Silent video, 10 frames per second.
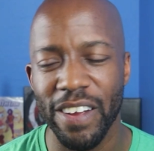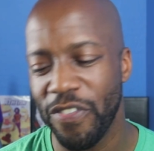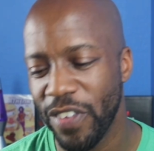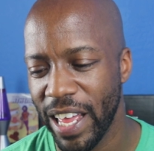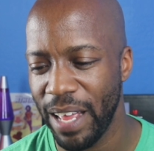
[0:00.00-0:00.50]

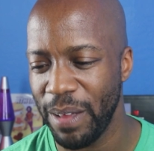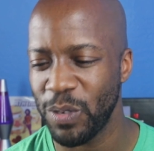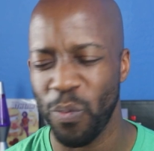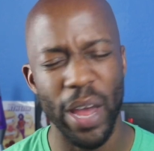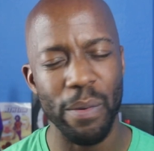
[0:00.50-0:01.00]

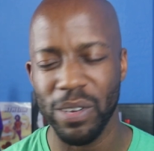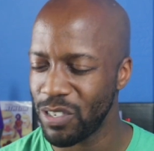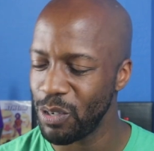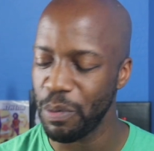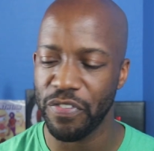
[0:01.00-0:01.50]
Flames. Wait was
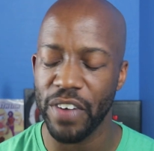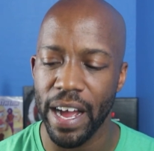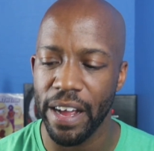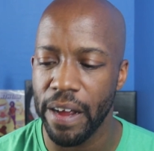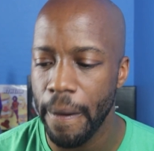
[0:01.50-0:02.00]
super
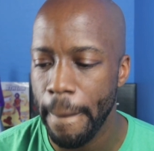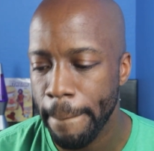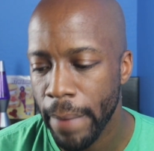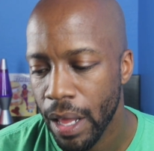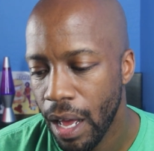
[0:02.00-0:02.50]
fire.
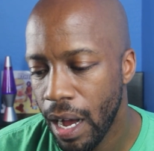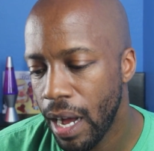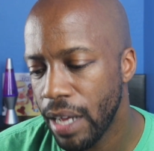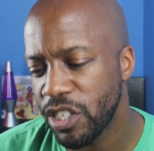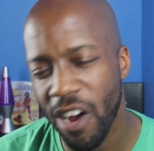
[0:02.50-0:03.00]

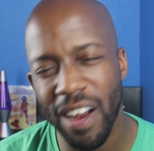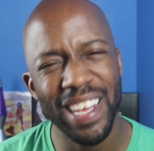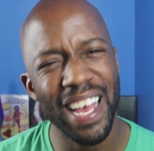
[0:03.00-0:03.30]
Charlie